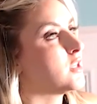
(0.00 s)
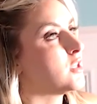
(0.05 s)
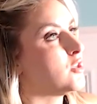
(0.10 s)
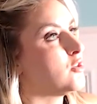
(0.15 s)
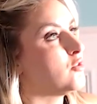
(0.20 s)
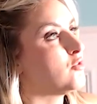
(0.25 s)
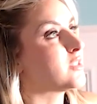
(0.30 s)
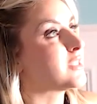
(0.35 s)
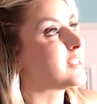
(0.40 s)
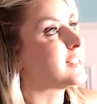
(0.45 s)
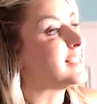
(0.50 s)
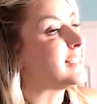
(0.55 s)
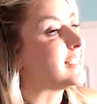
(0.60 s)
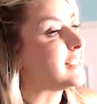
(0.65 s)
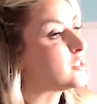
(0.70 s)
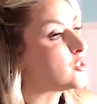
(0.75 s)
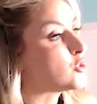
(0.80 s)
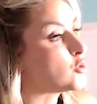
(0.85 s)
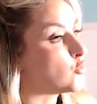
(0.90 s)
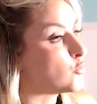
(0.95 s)
you just
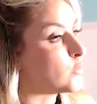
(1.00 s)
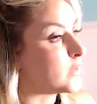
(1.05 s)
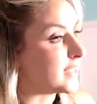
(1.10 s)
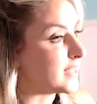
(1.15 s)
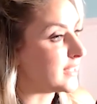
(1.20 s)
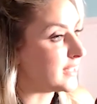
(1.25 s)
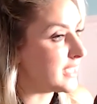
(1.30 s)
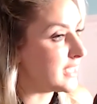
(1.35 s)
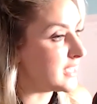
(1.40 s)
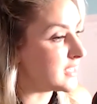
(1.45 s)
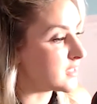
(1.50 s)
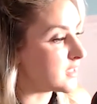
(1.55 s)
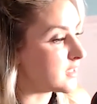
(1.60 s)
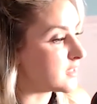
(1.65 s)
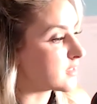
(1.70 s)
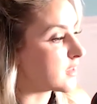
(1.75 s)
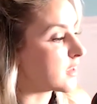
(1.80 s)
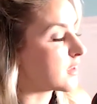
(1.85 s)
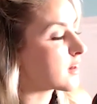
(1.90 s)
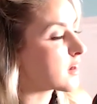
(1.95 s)
need to release,
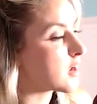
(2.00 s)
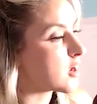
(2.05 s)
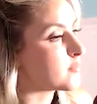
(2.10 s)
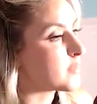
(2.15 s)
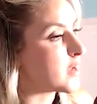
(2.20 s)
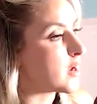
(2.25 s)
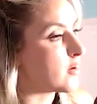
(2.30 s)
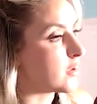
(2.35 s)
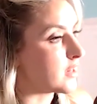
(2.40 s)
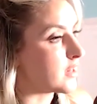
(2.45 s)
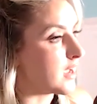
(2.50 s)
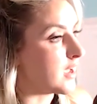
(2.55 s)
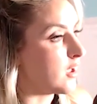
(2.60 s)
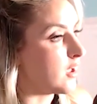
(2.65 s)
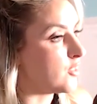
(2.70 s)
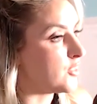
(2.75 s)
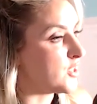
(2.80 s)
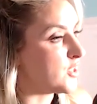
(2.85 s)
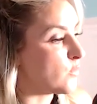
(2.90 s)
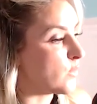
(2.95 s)
it's going to come out in a
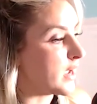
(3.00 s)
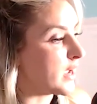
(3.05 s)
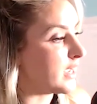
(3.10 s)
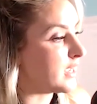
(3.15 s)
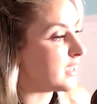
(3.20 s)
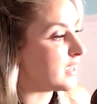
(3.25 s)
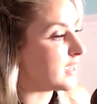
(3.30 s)
healthy way